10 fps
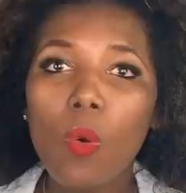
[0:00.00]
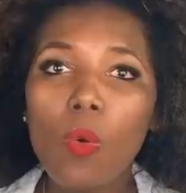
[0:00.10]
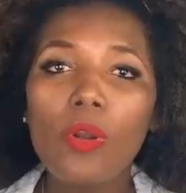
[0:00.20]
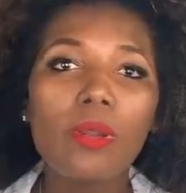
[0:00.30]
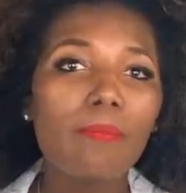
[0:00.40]

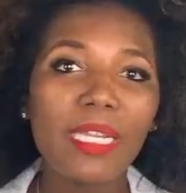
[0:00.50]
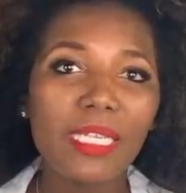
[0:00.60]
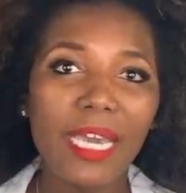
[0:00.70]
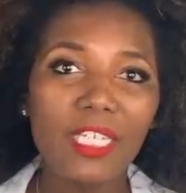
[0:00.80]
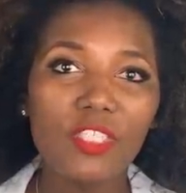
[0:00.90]
or
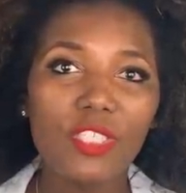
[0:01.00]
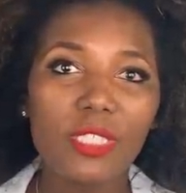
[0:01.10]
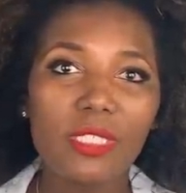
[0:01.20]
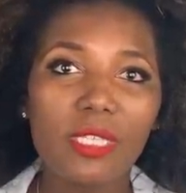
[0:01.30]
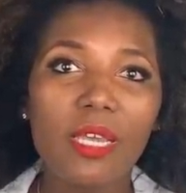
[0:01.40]

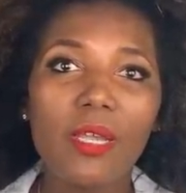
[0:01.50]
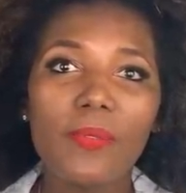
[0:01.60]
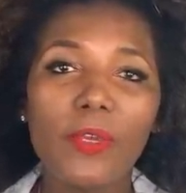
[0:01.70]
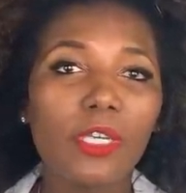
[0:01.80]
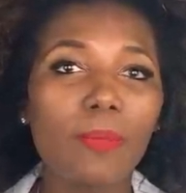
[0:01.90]
medications.
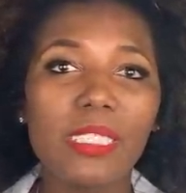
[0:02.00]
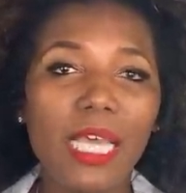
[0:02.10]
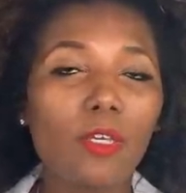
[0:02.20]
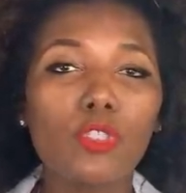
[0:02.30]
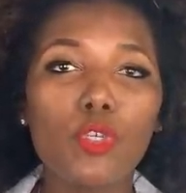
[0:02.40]
There can be
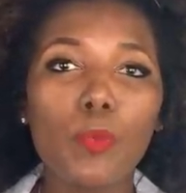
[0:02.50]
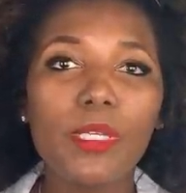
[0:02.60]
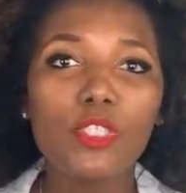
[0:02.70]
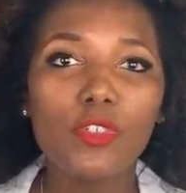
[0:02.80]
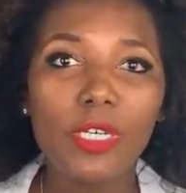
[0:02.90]

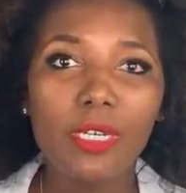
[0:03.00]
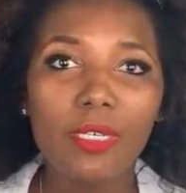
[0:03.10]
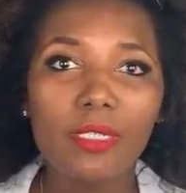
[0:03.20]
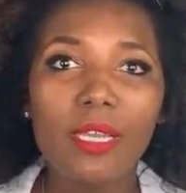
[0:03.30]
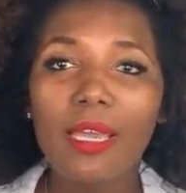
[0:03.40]
psychotropic
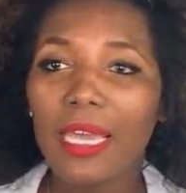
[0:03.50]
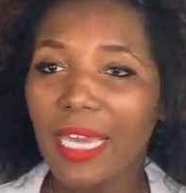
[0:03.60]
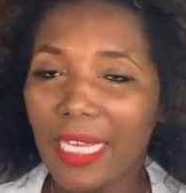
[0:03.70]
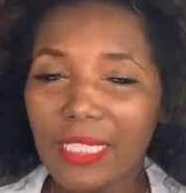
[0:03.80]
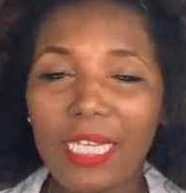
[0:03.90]
drugs,
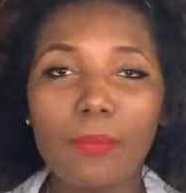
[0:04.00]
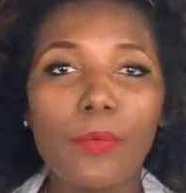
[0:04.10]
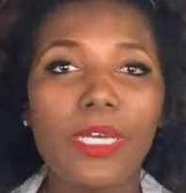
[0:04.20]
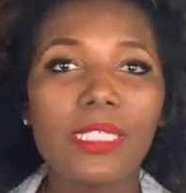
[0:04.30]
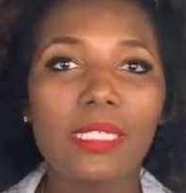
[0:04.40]

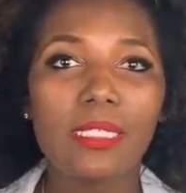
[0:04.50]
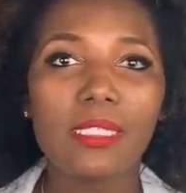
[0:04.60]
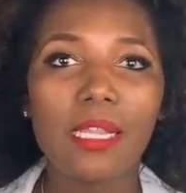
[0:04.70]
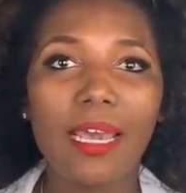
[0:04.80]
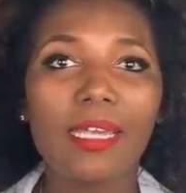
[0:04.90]

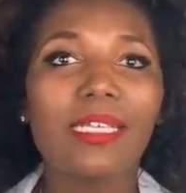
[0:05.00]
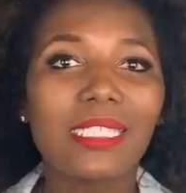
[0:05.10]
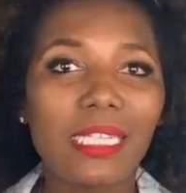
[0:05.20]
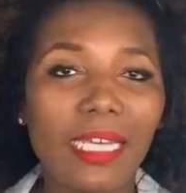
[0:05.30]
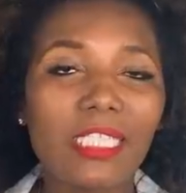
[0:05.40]
antidepressants like
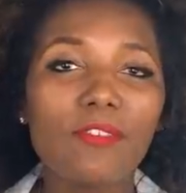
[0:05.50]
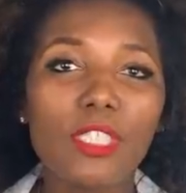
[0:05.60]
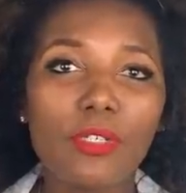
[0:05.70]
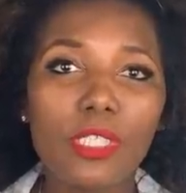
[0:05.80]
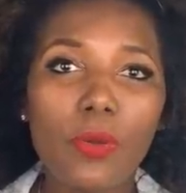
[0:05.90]
selective
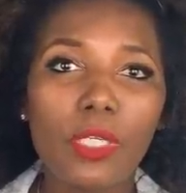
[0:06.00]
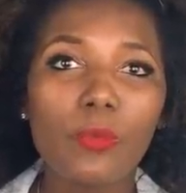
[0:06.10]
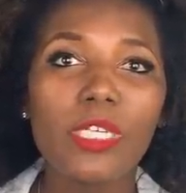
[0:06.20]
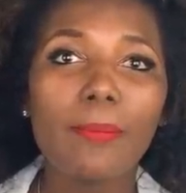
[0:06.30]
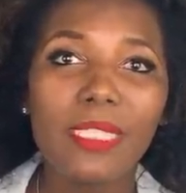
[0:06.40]
serotonin
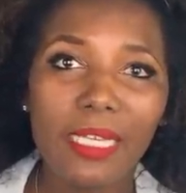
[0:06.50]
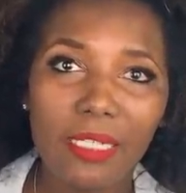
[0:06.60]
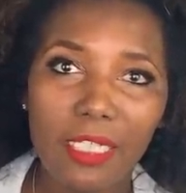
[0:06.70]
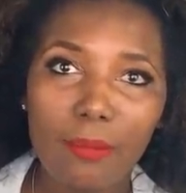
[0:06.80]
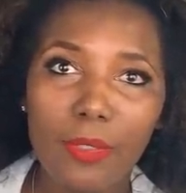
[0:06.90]
reuptake
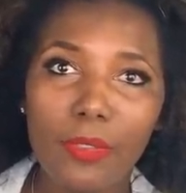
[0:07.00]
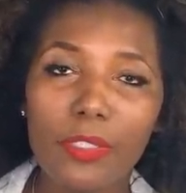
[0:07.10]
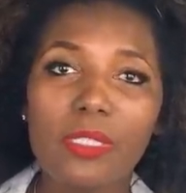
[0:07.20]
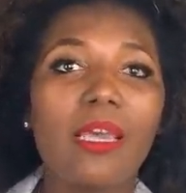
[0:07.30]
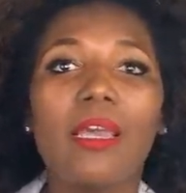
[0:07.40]

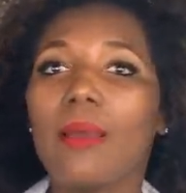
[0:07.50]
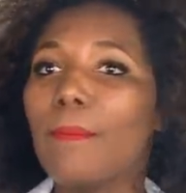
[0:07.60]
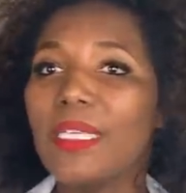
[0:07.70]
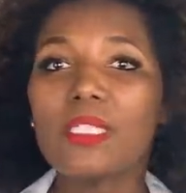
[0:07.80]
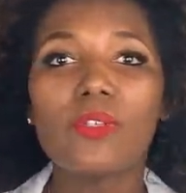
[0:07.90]
inhibitors,
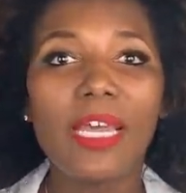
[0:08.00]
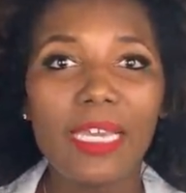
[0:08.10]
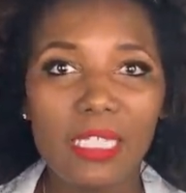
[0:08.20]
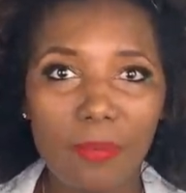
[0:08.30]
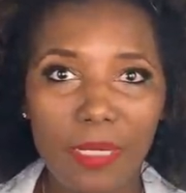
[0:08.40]

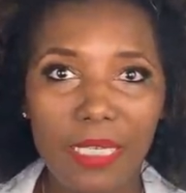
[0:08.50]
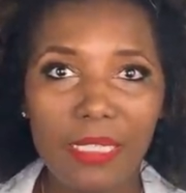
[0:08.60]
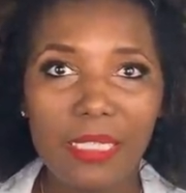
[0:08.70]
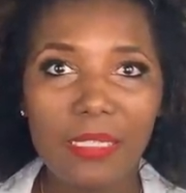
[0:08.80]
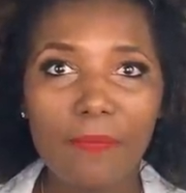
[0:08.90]

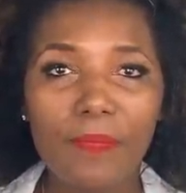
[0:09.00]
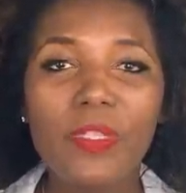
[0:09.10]
benzodiazepines.